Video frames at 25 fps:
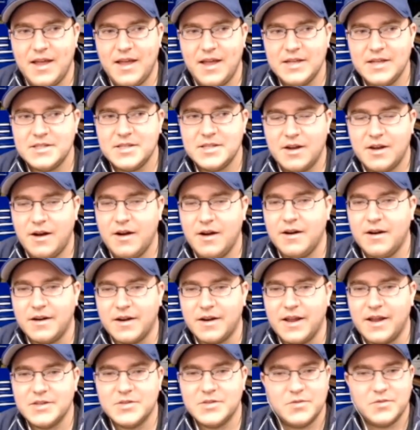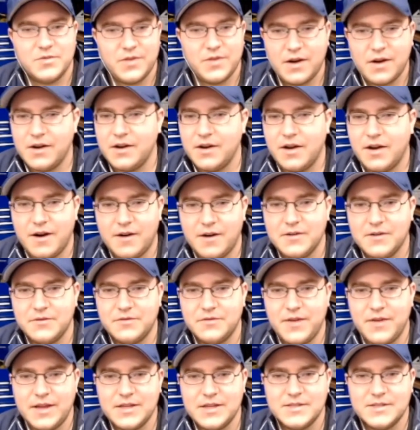It's hard. It's very hard to
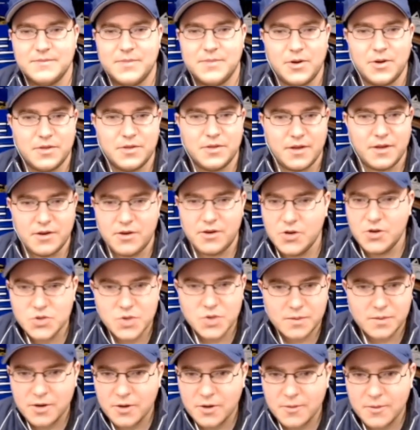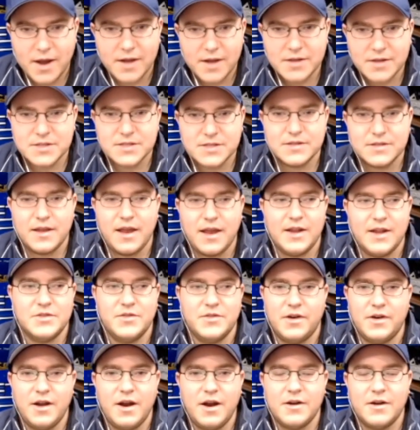face both unusual robots and
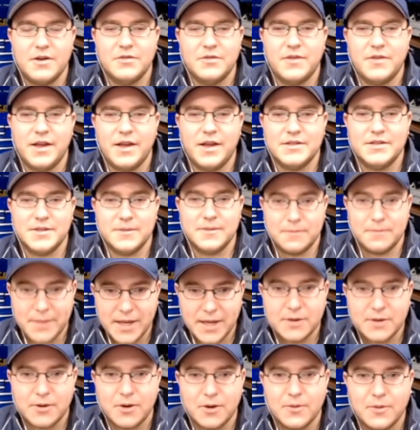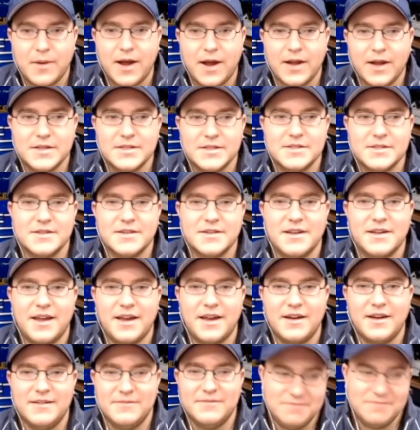it's very hard to face big robots.
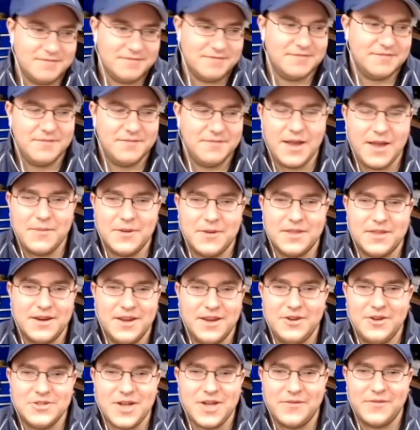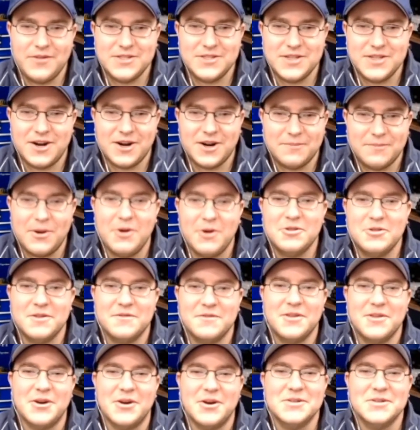And Mammoth and Huge obviously are both
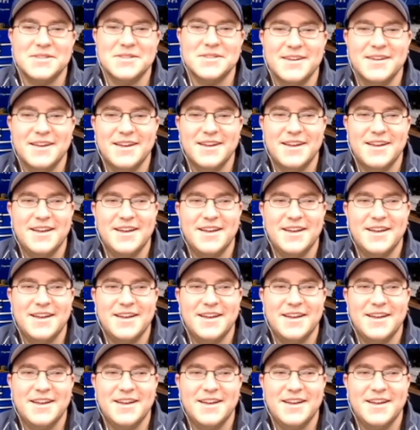of those.